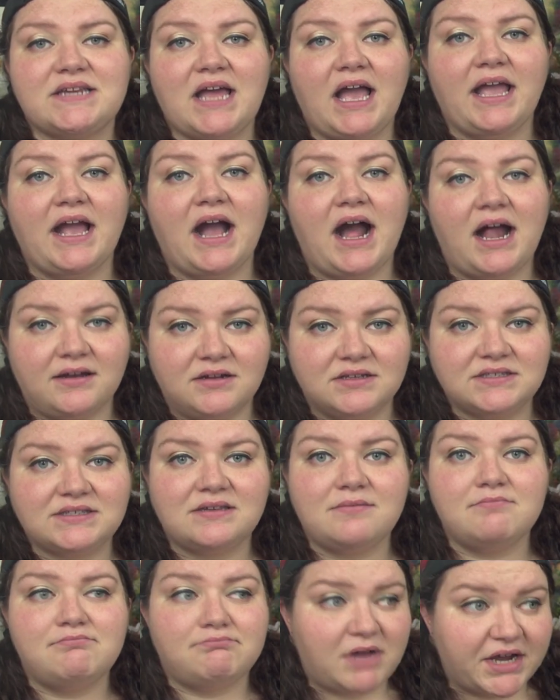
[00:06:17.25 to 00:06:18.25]
I
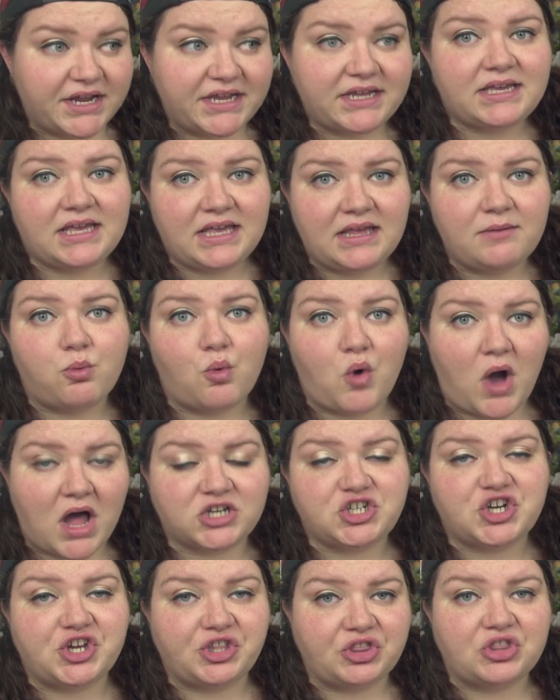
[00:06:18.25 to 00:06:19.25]
honestly might keep
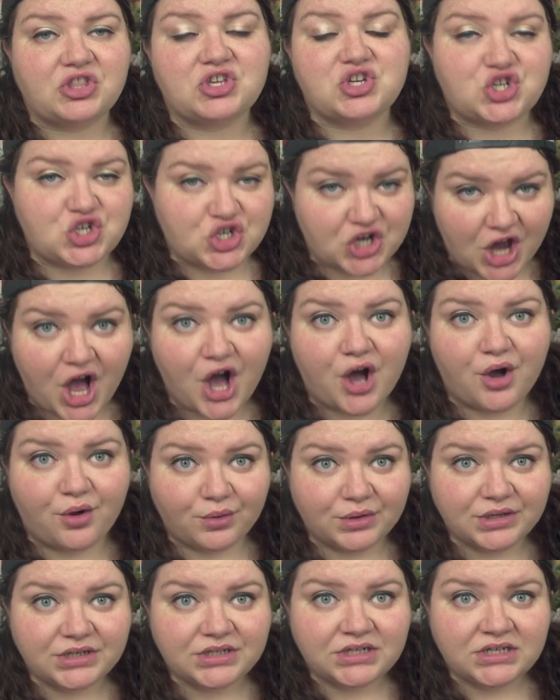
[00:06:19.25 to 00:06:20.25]
watching the show.